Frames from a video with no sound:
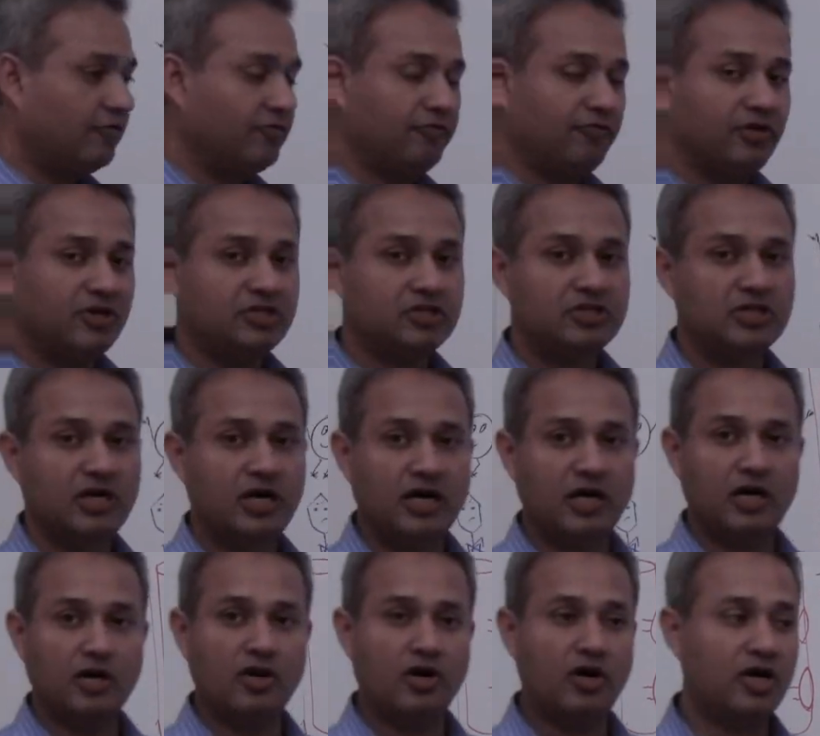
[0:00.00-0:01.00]
which
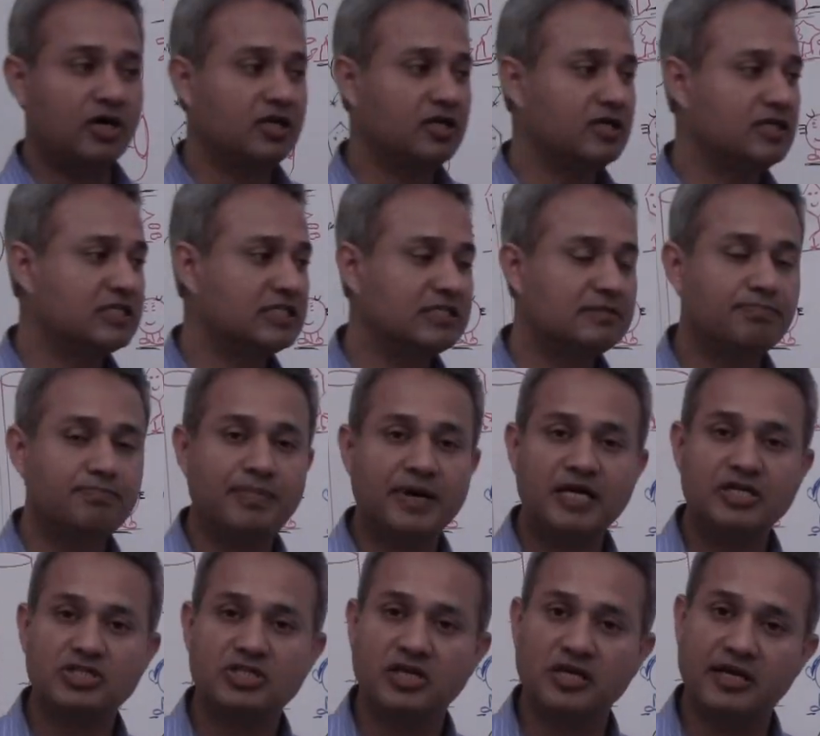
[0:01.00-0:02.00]
are not
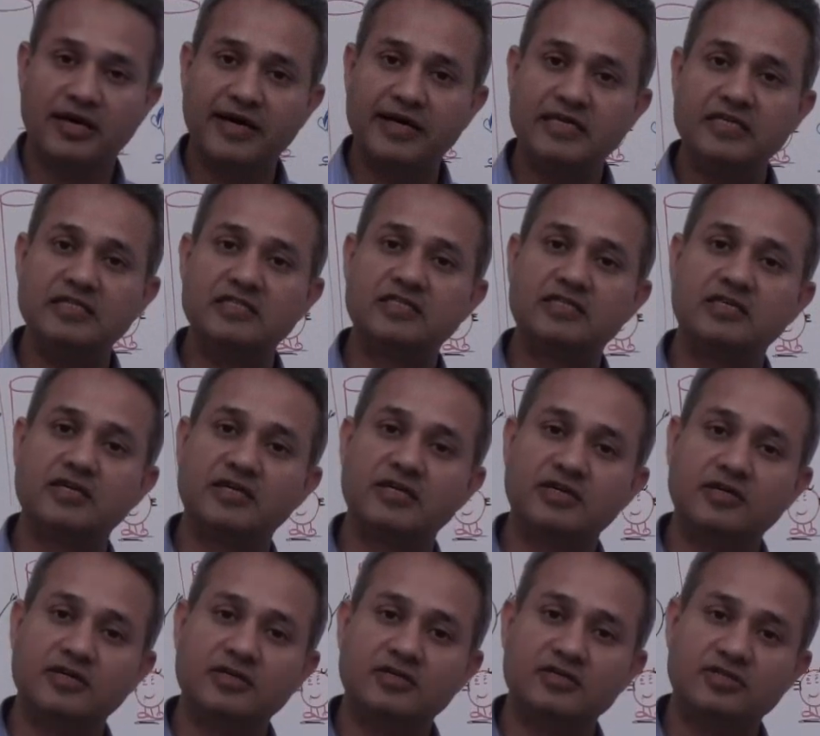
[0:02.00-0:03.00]
specialized
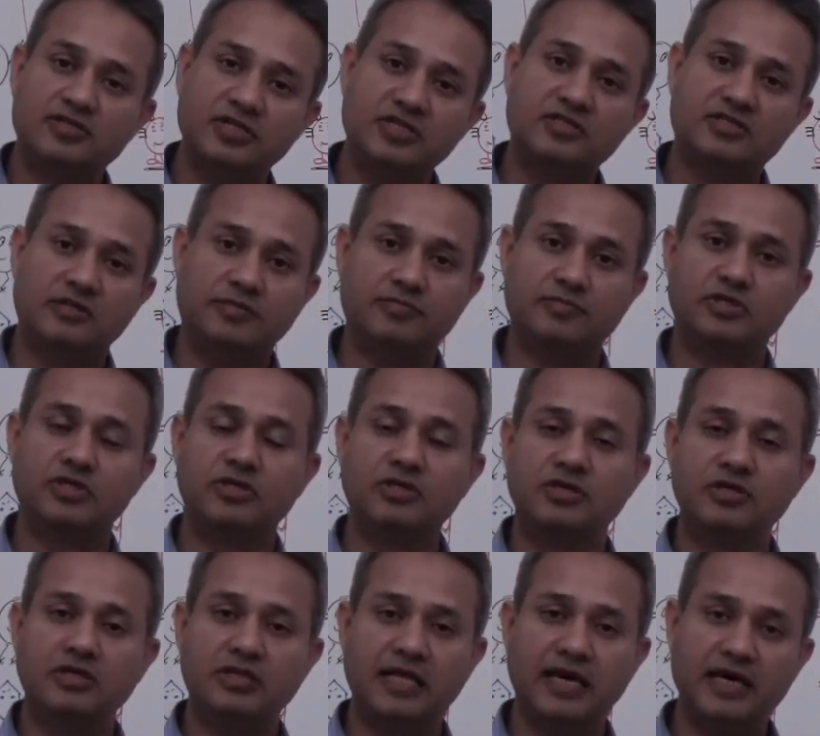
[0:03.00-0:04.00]
systems
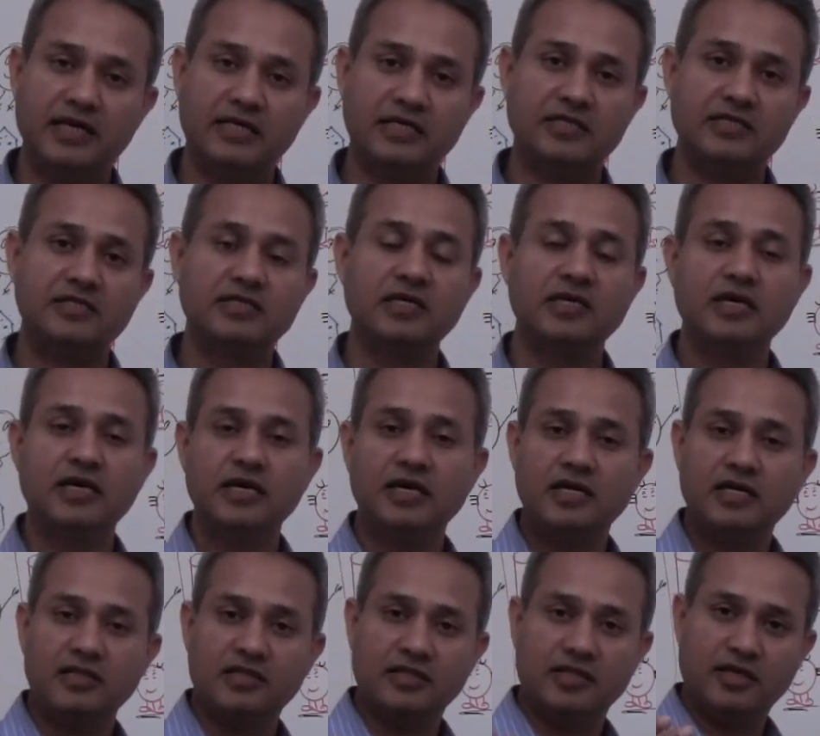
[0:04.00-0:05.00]
that is
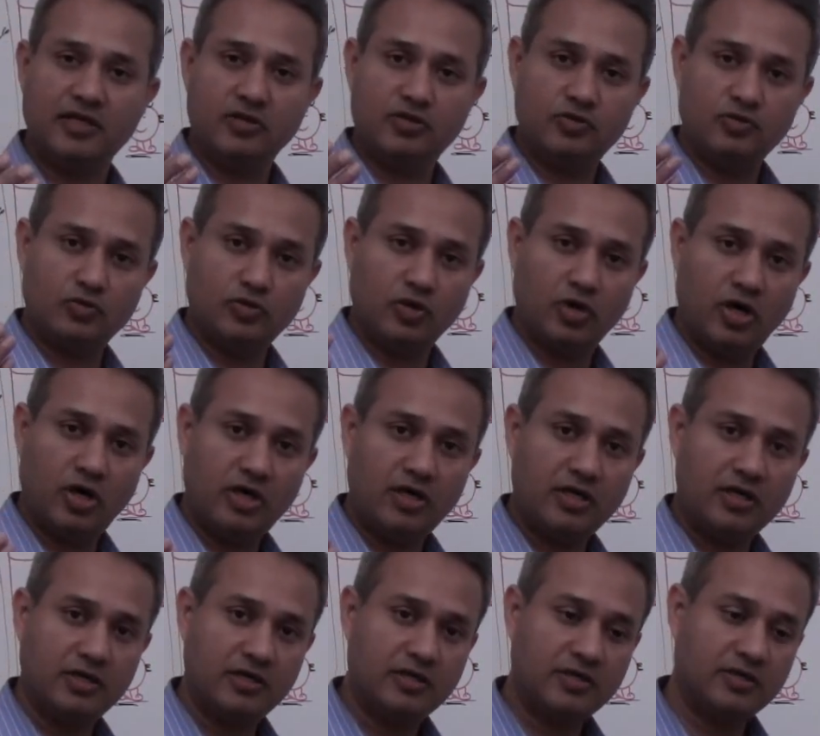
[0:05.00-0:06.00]
they do
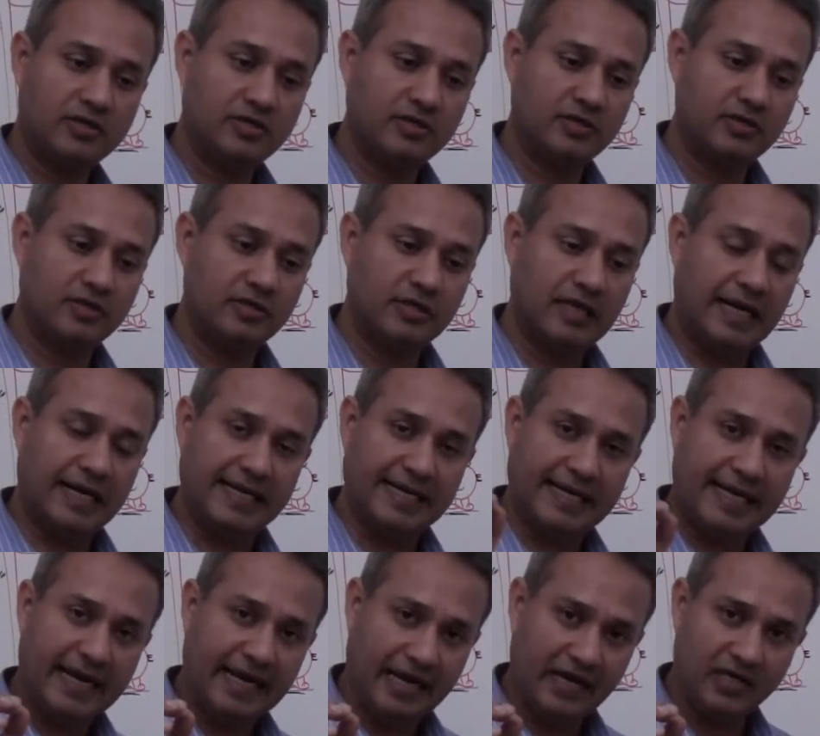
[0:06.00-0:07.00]
not
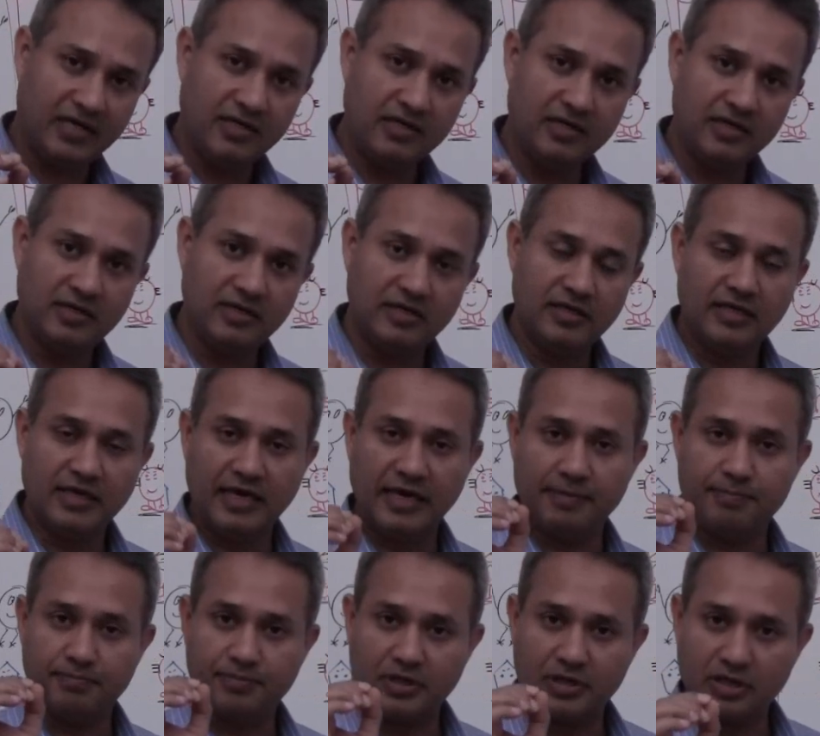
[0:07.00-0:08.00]
attack
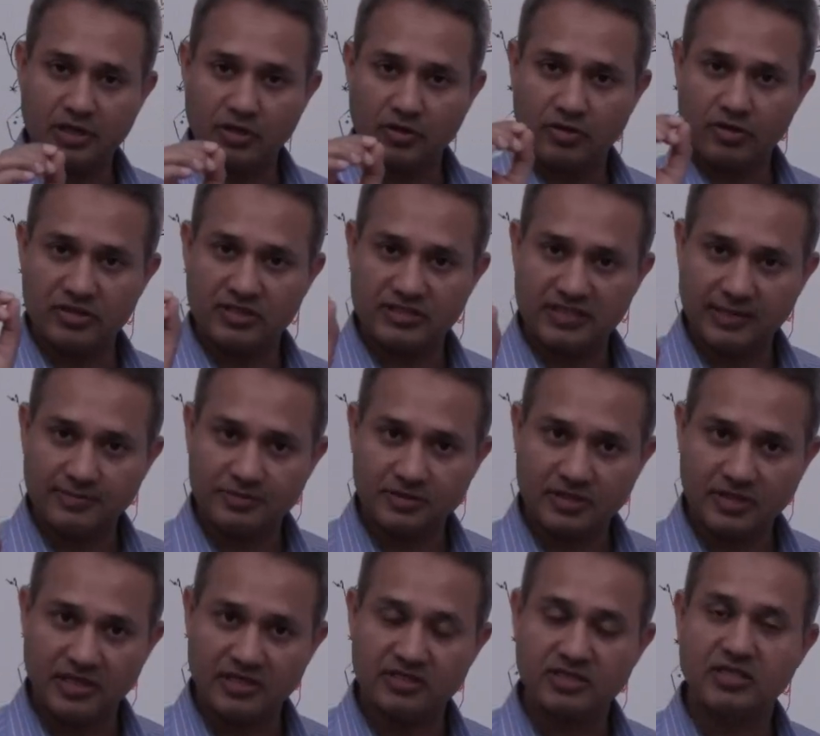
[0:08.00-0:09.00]
a particular
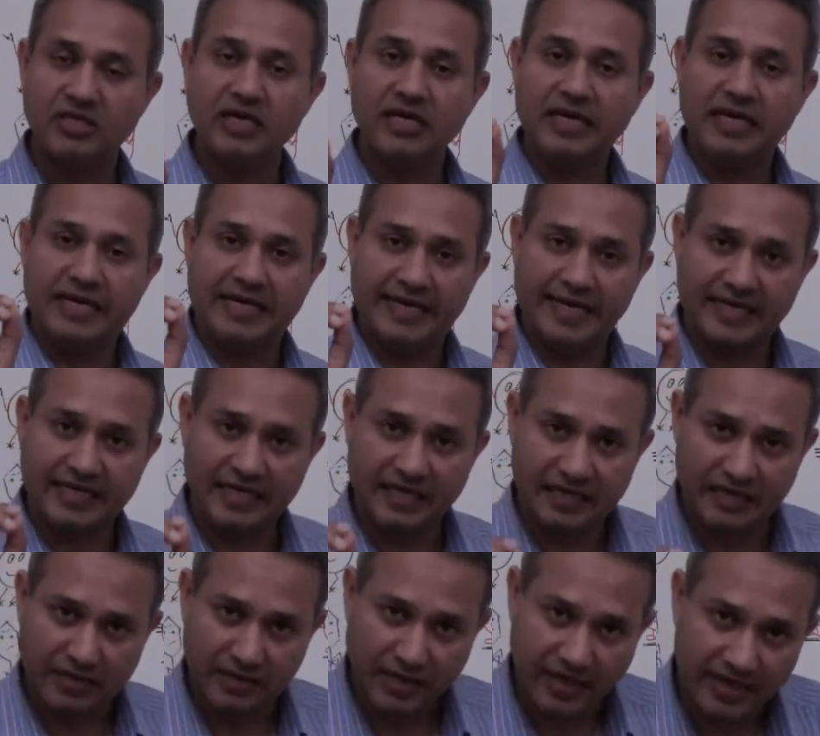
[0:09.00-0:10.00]
substance
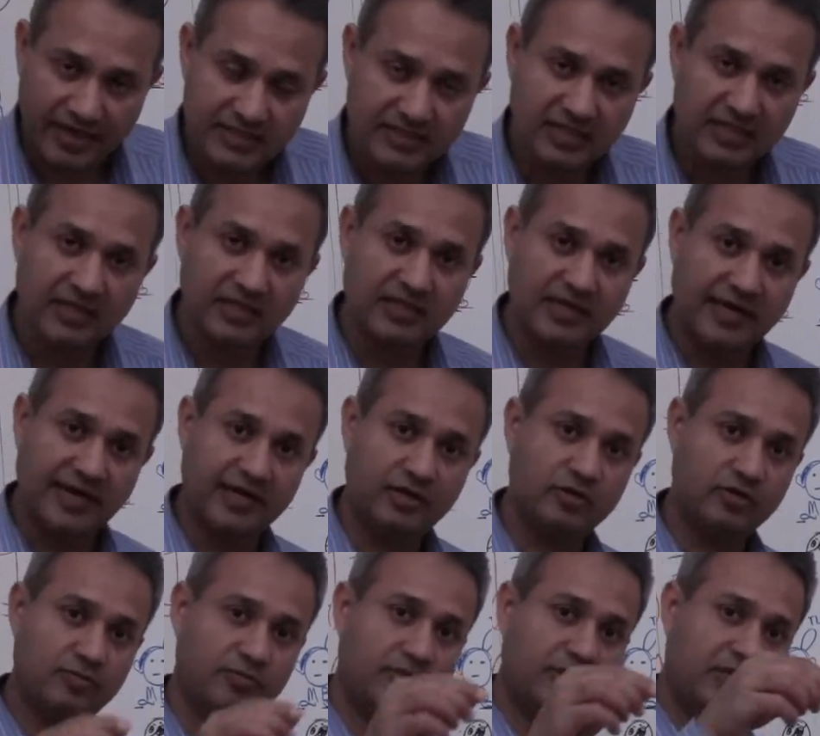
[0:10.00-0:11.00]
recognizing
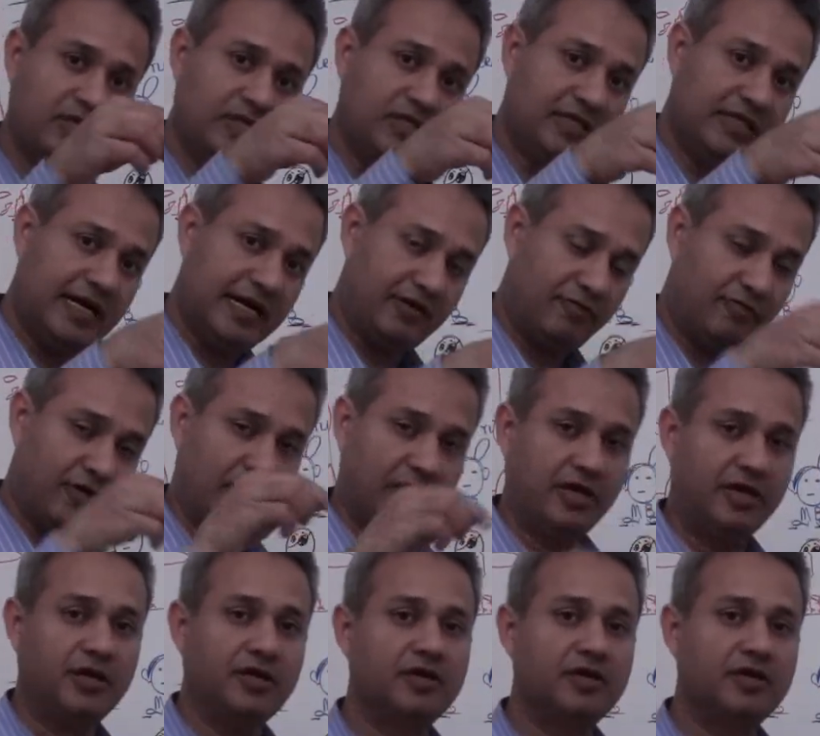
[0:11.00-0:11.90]
that to be that way